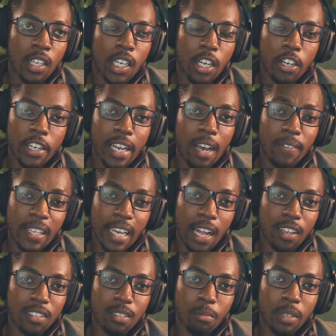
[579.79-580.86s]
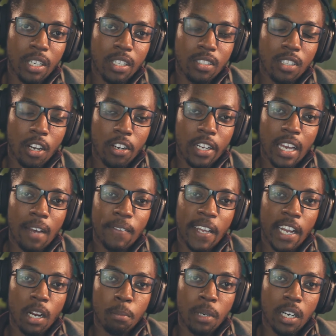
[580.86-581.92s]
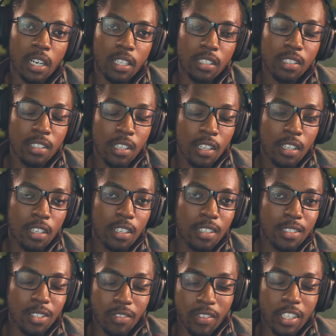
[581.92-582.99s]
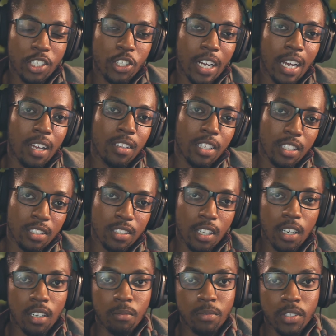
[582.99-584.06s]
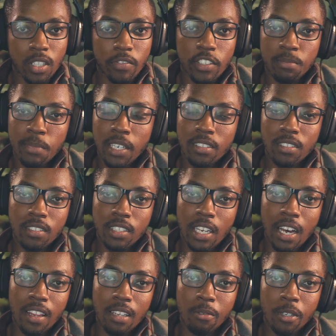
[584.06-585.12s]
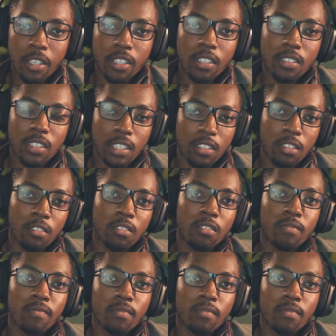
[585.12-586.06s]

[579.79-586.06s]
I already have the Galaxy Buds. I already have the AirPods. So I'm going to try out these Surface Buds and see how they work. Stay tuned.